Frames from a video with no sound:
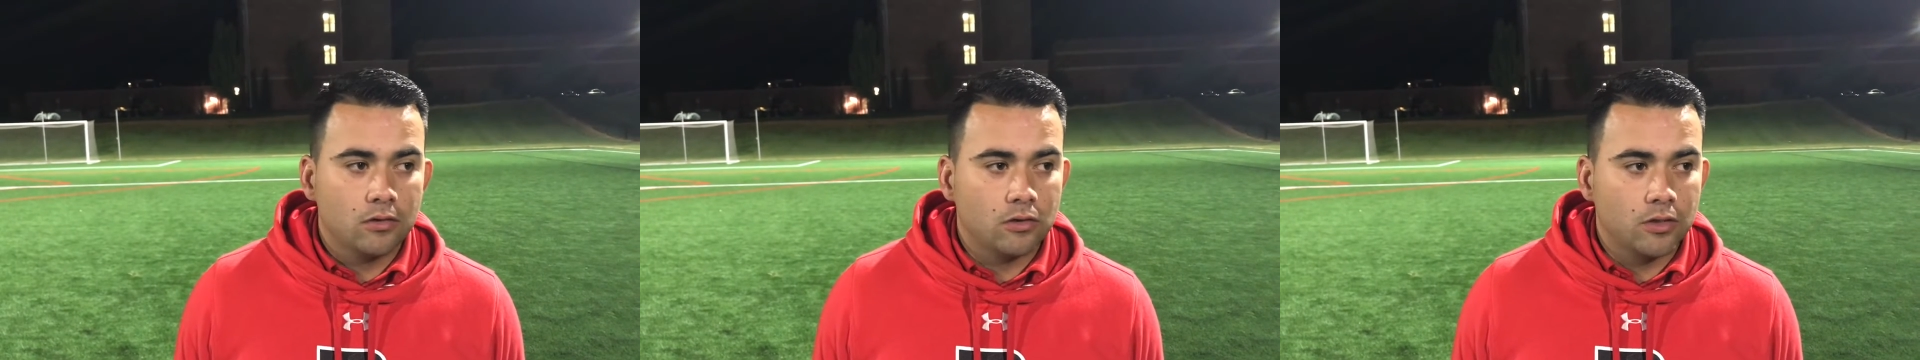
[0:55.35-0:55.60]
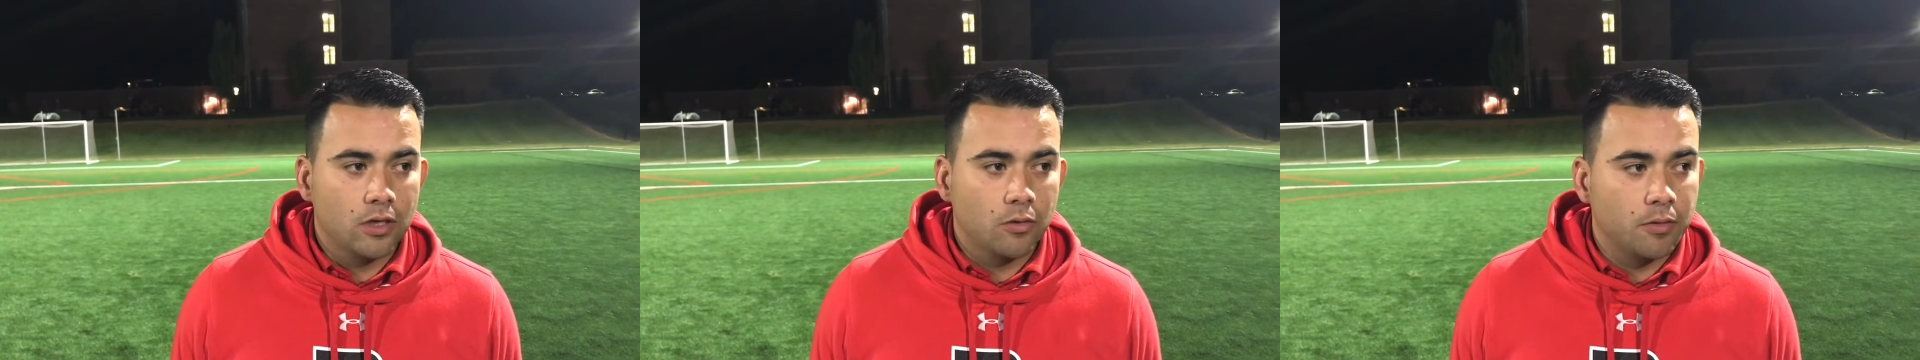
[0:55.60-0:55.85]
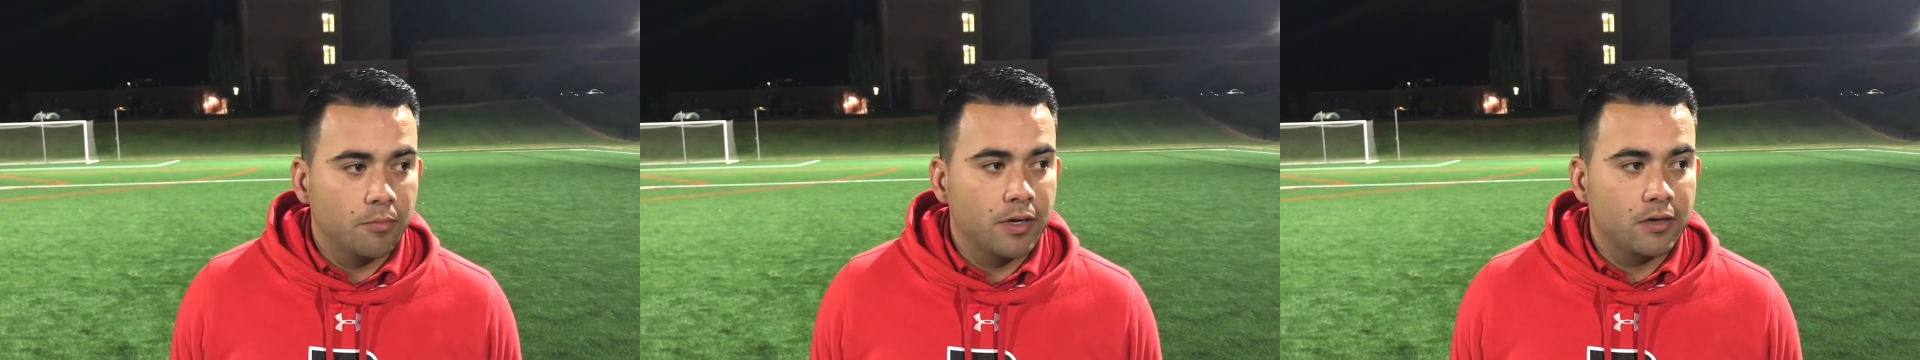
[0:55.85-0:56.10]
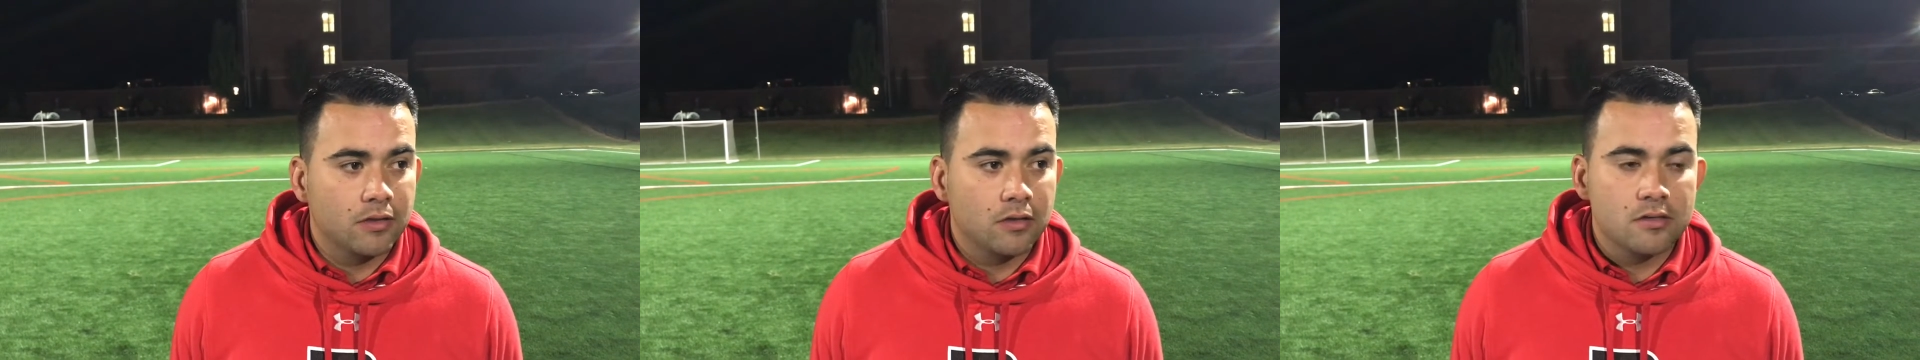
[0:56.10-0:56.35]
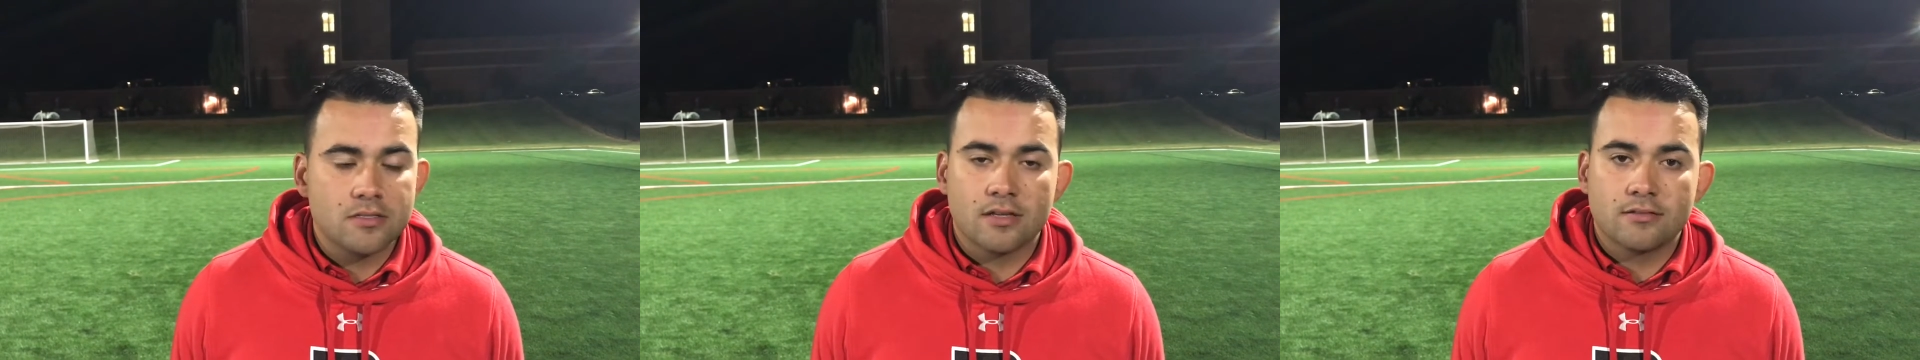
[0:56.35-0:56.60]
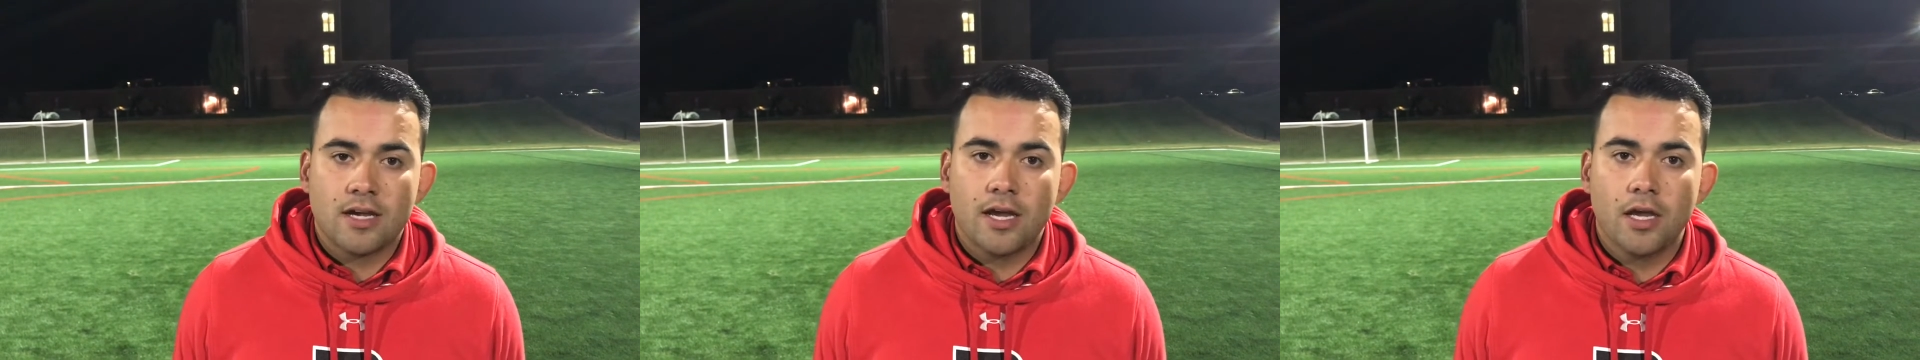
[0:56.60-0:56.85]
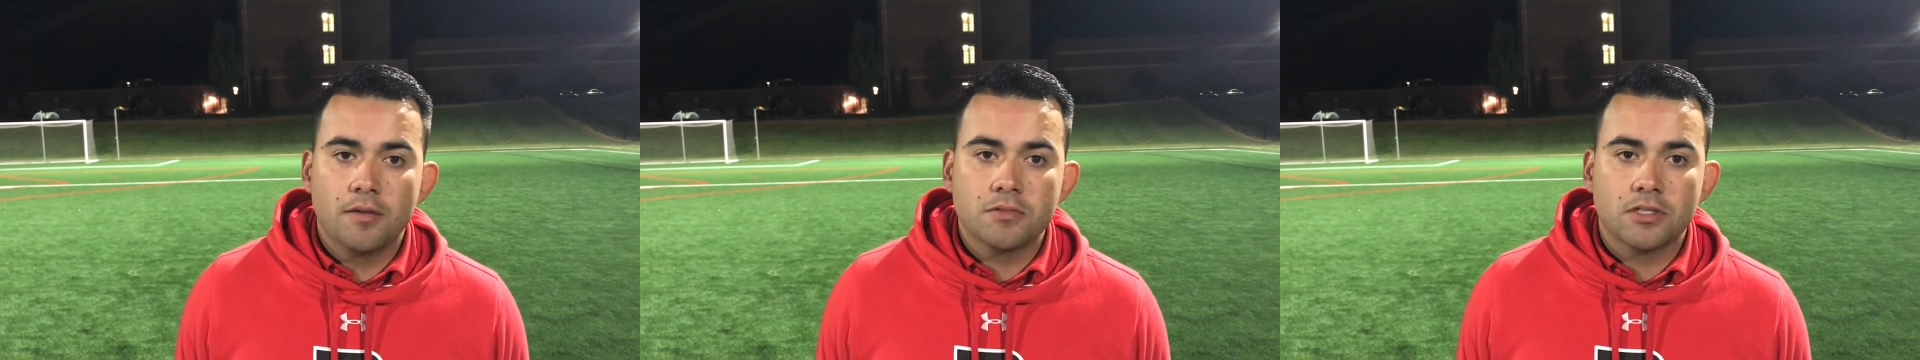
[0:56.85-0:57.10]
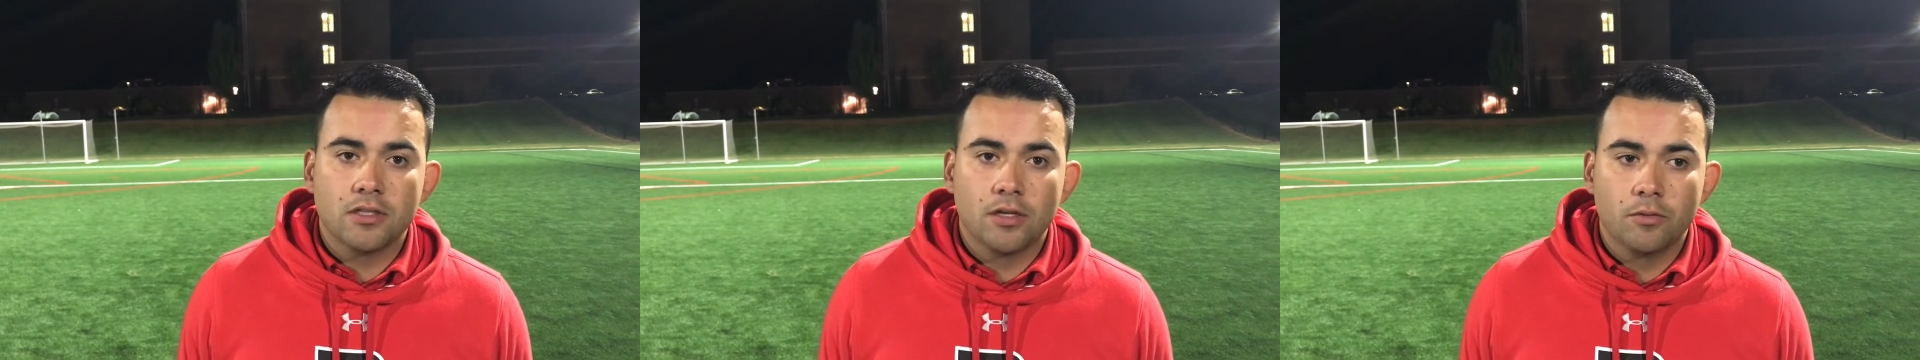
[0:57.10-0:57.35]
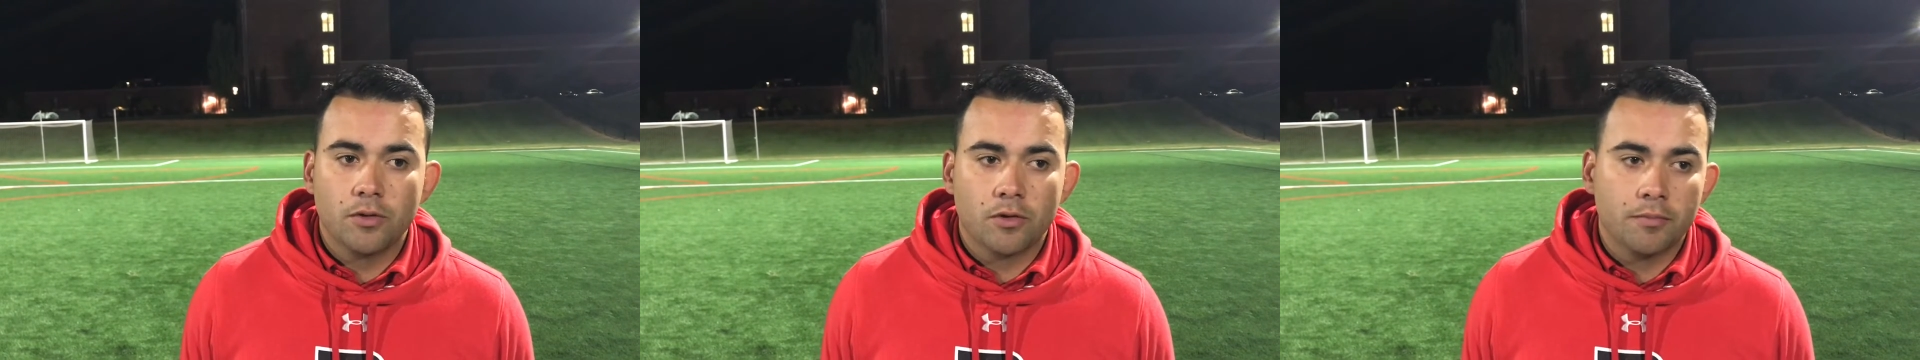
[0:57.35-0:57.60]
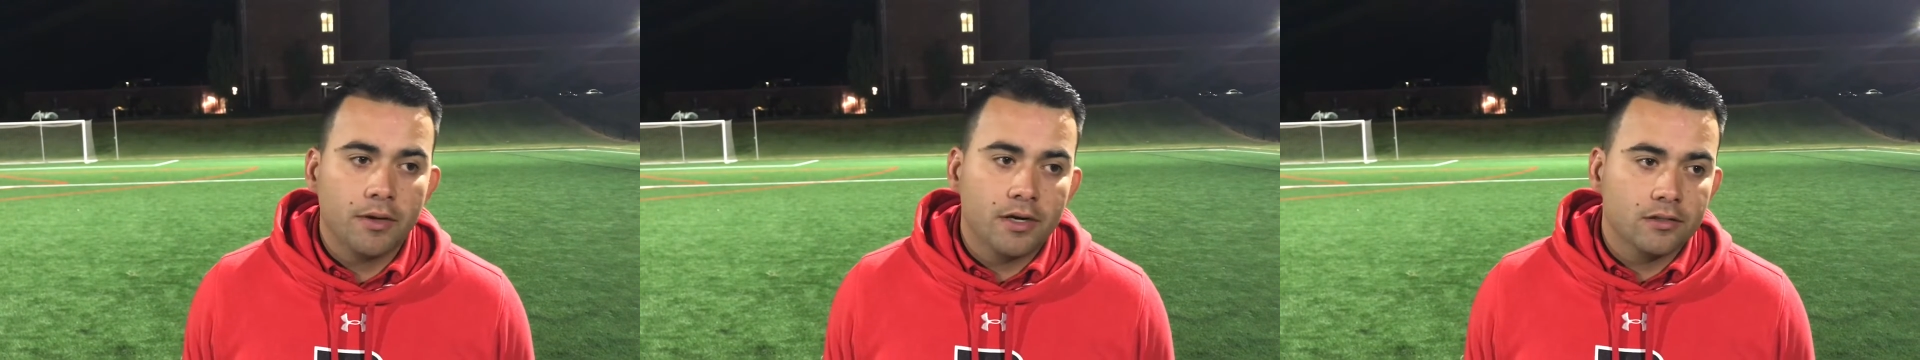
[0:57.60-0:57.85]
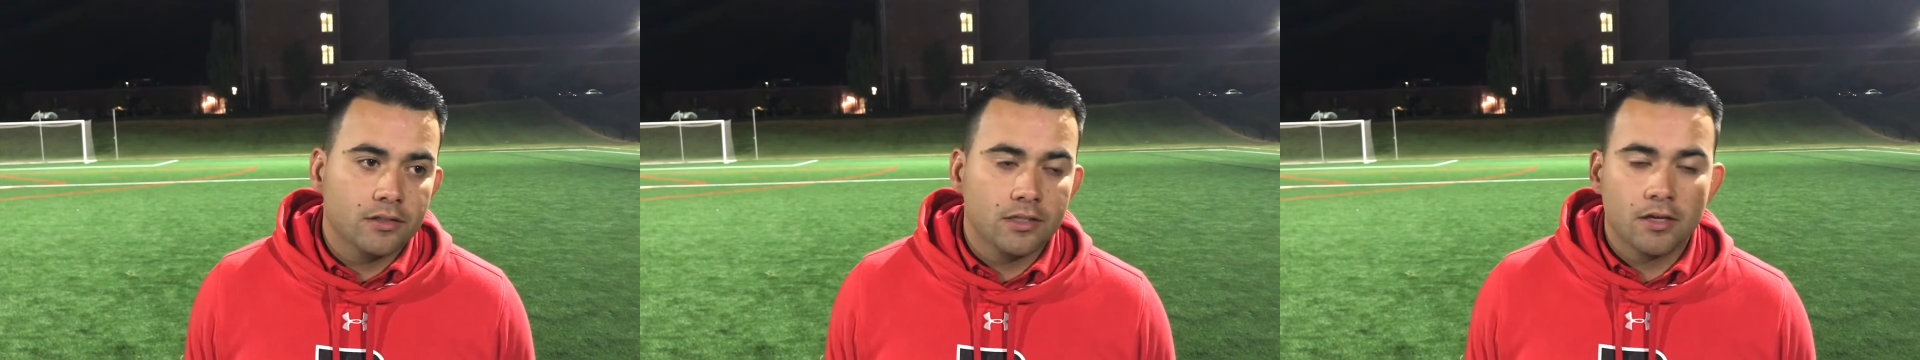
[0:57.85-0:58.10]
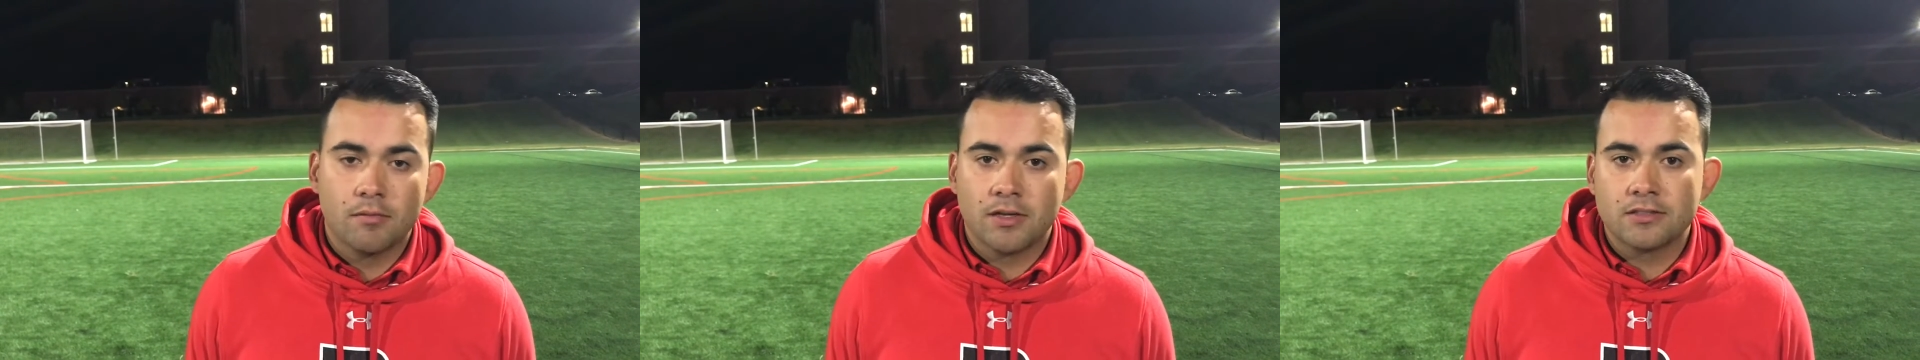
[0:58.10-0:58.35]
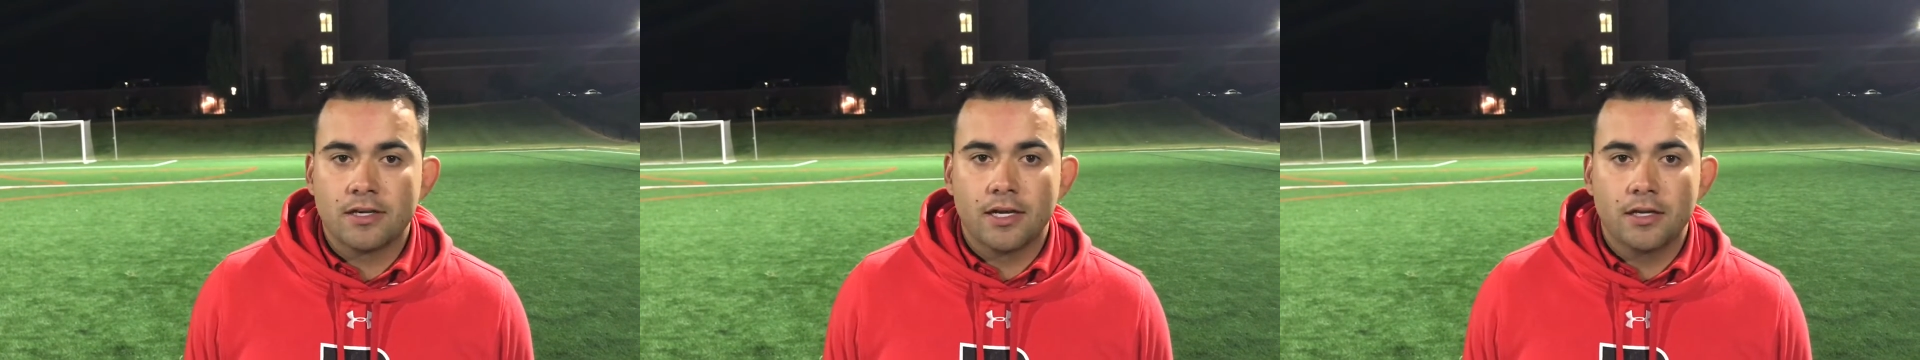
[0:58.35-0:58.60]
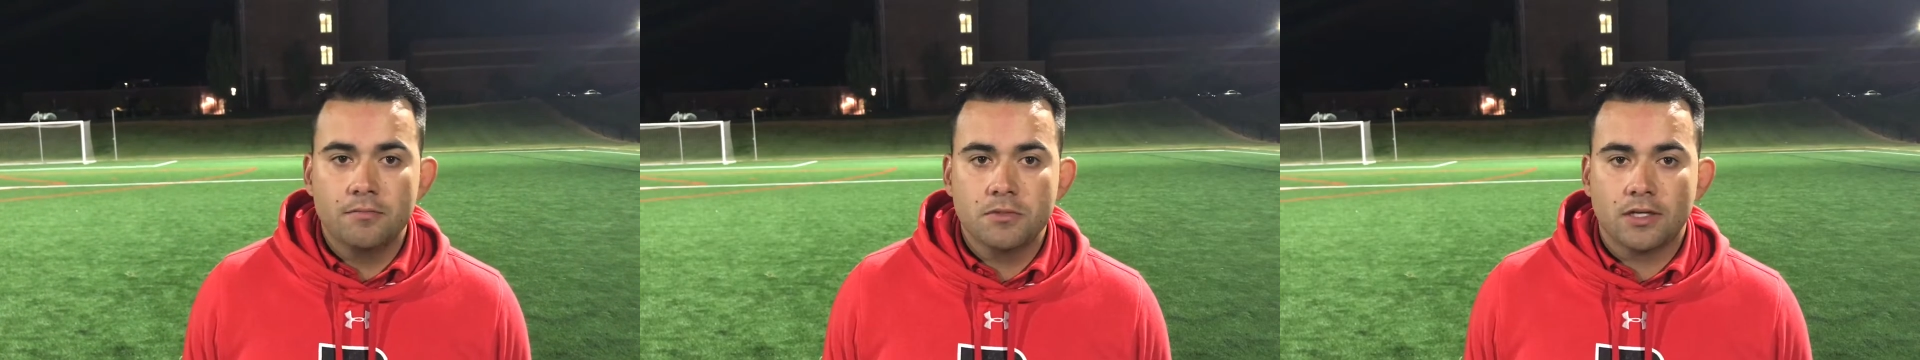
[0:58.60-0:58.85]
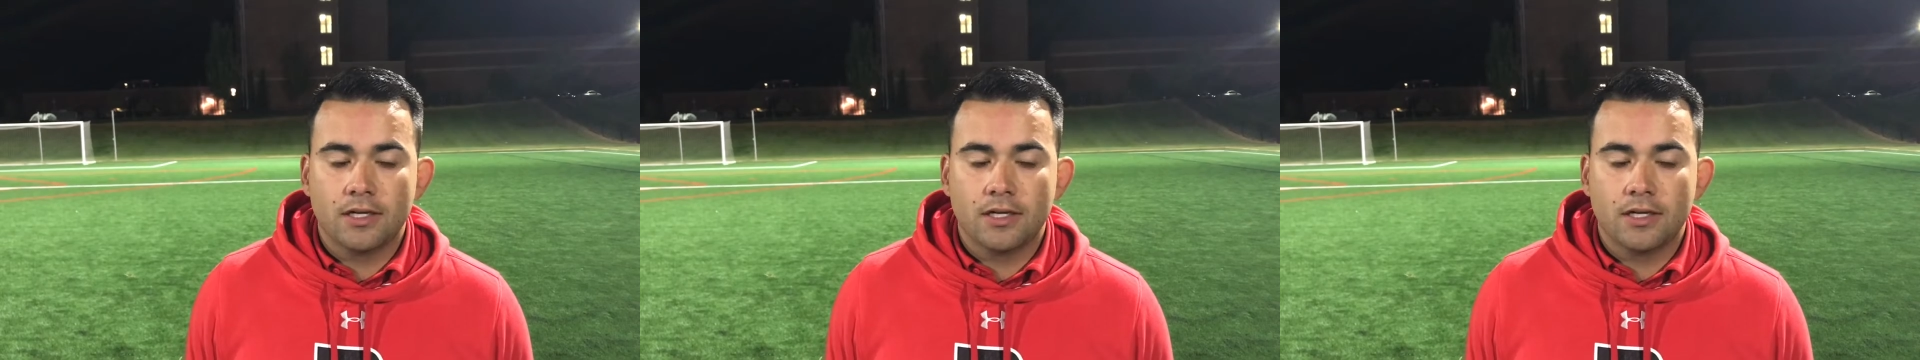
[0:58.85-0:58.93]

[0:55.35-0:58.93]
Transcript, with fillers: you know, they were better than us at times, and then we were better than them at times.